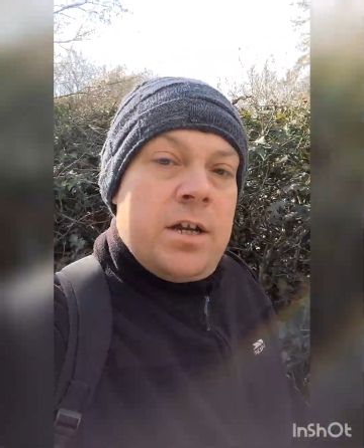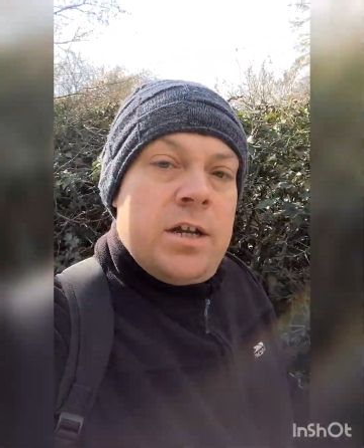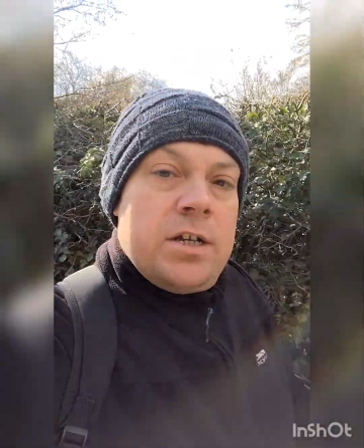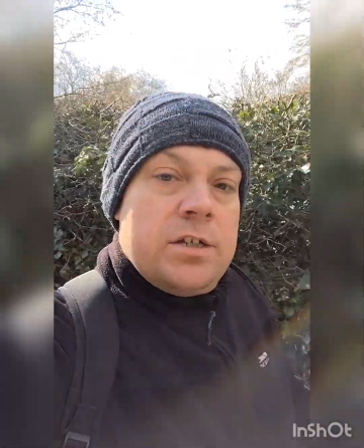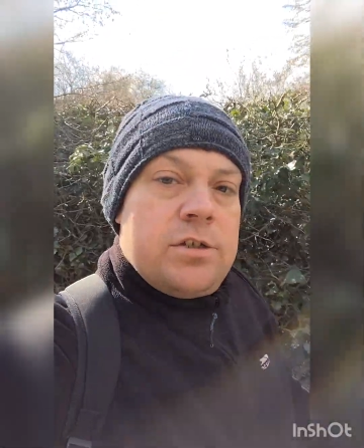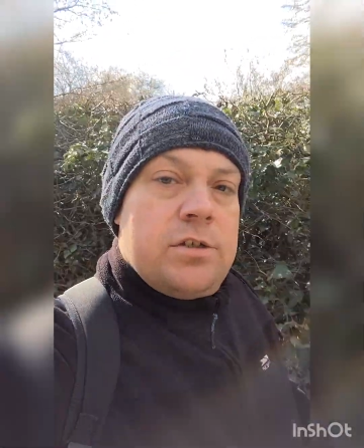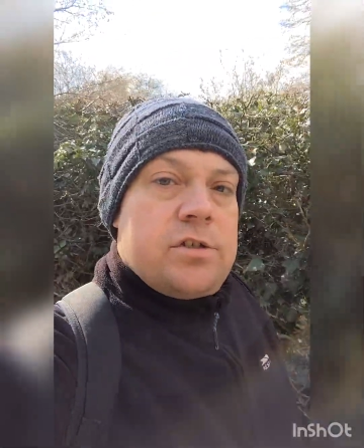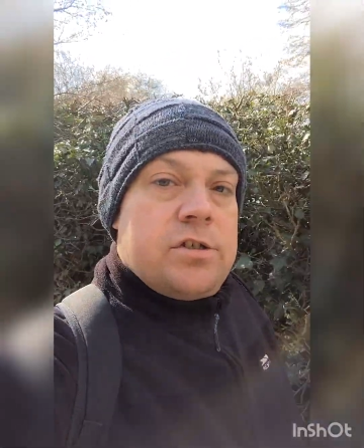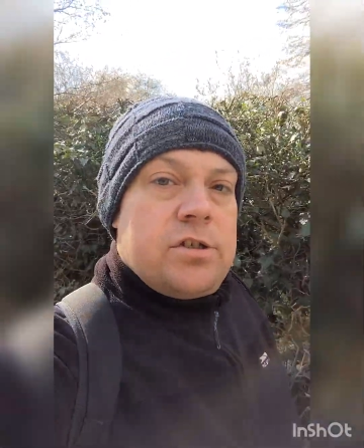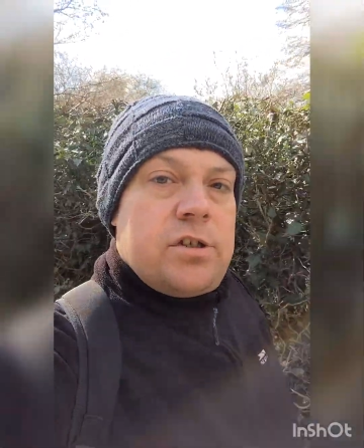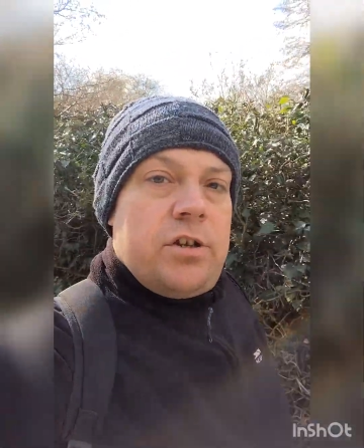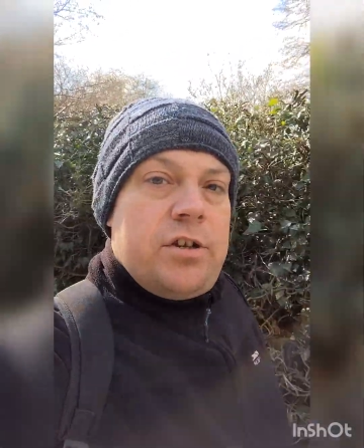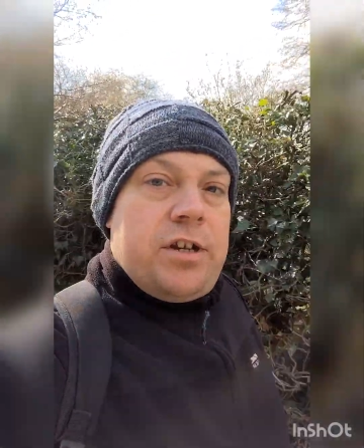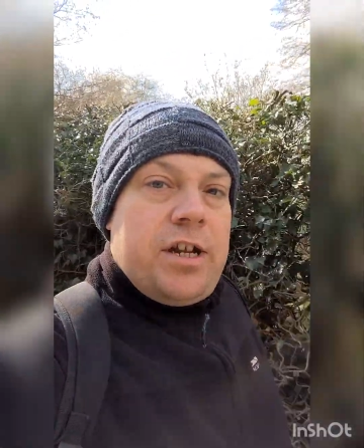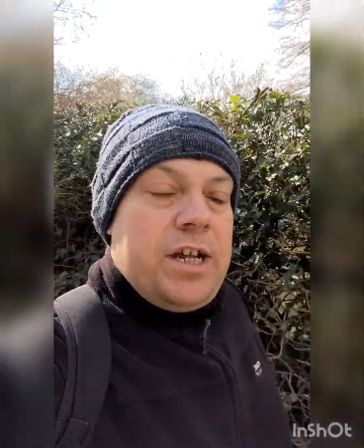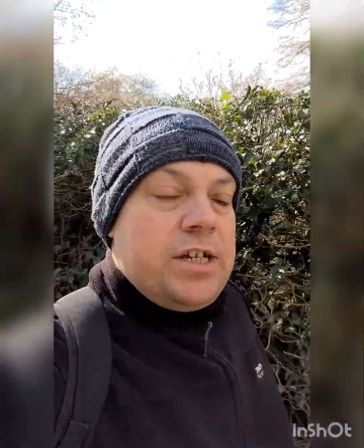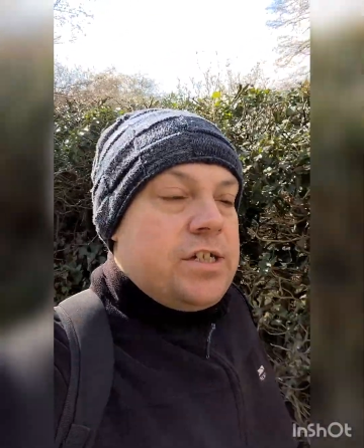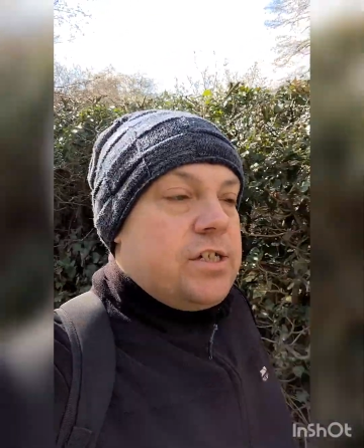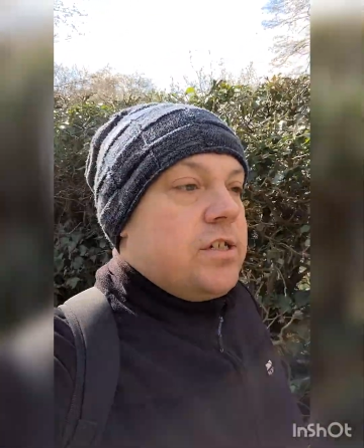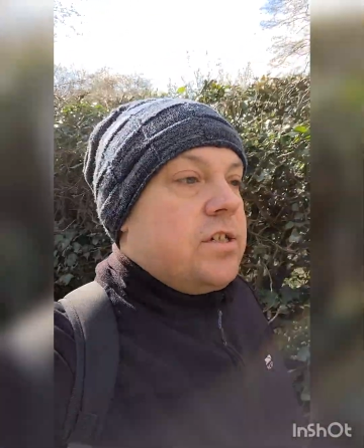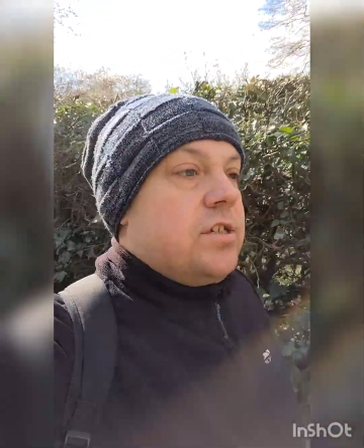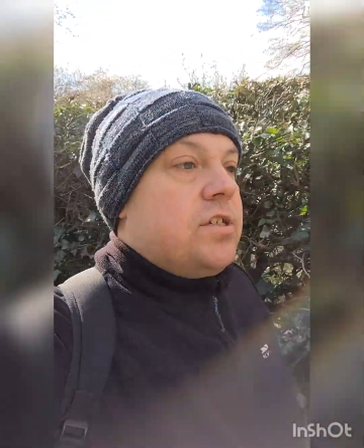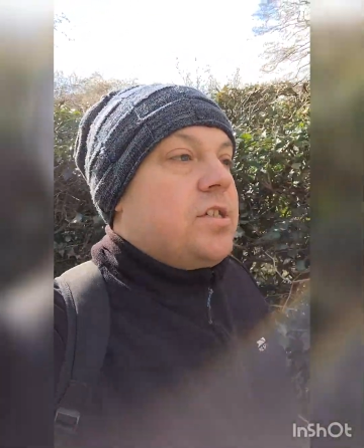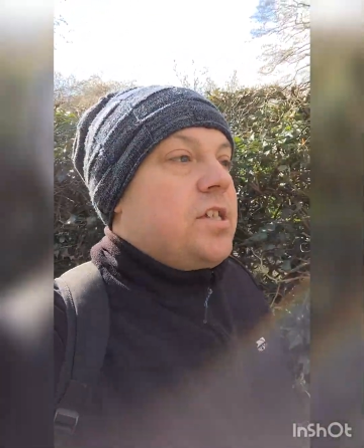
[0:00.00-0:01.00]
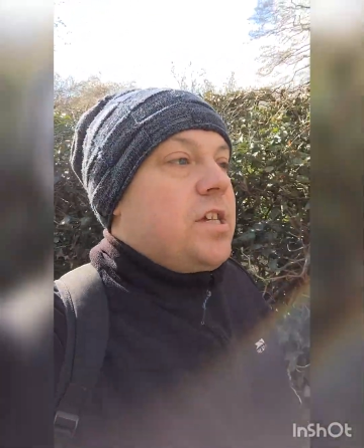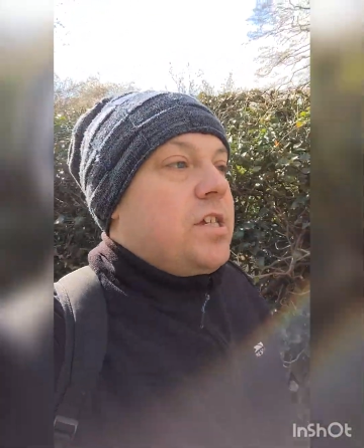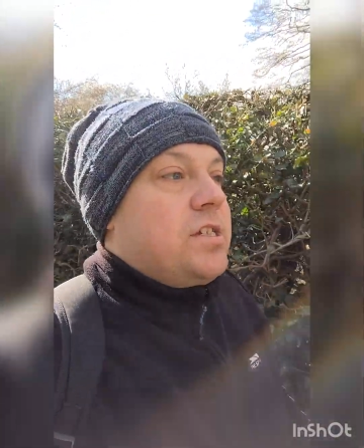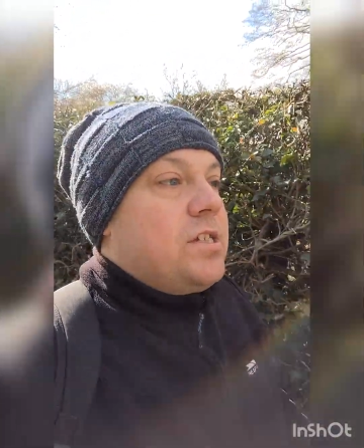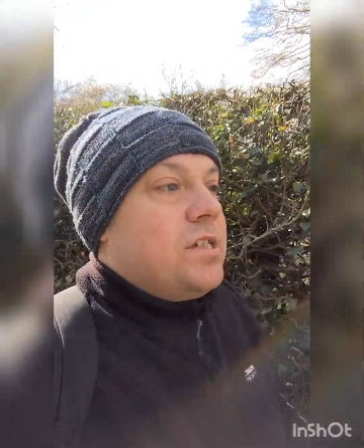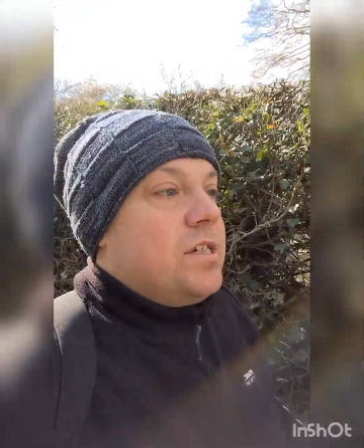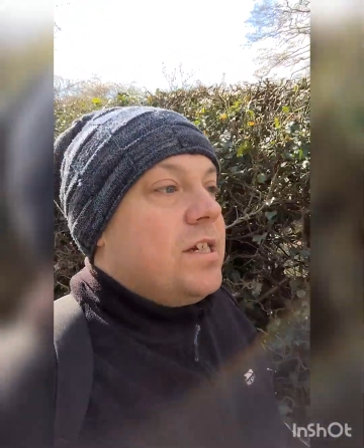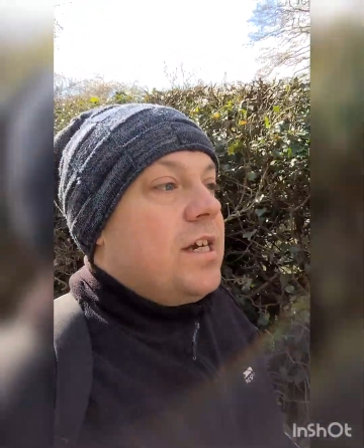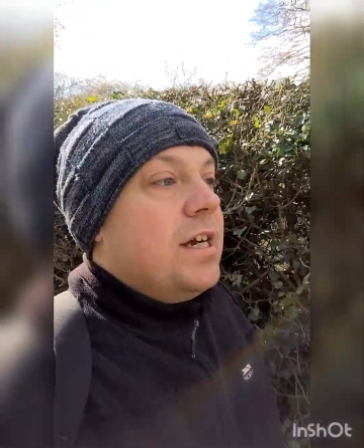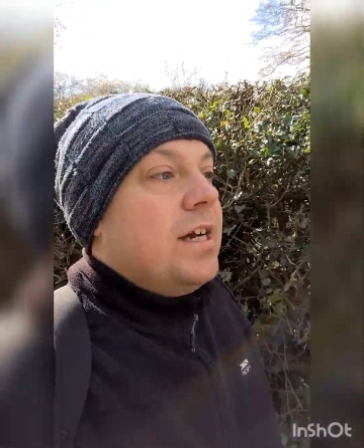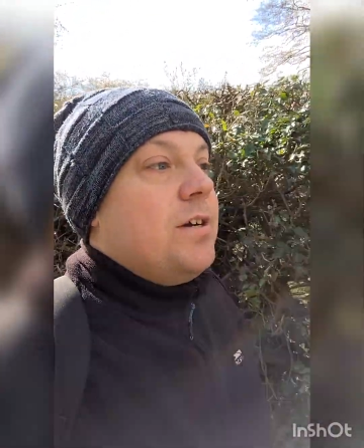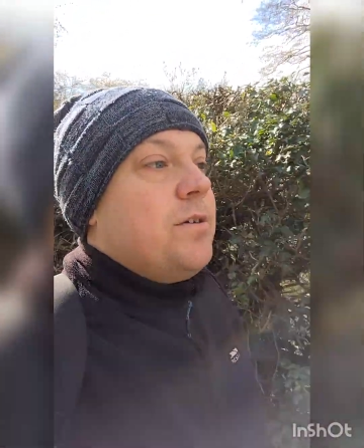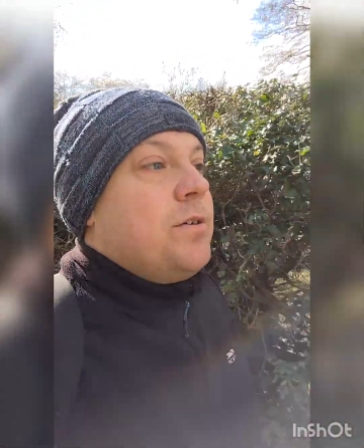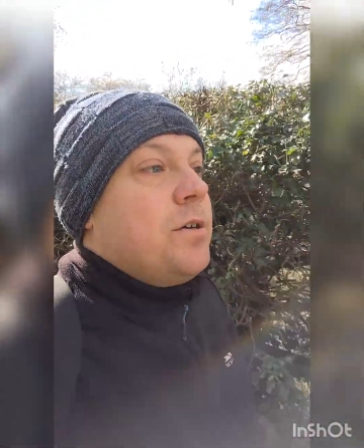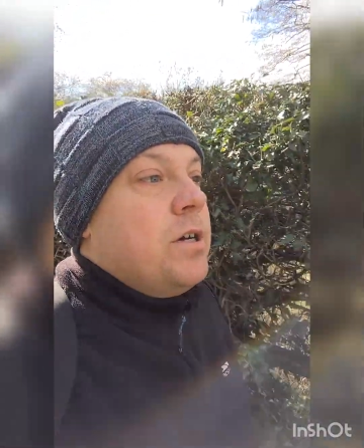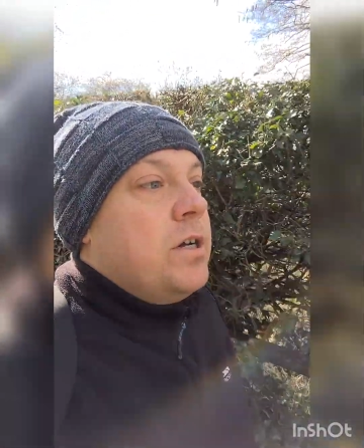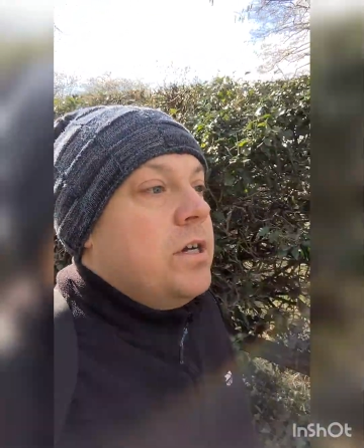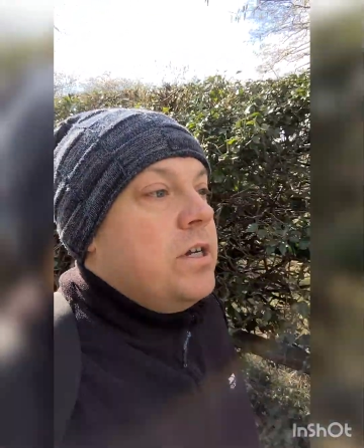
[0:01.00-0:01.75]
just on the edge of the city now.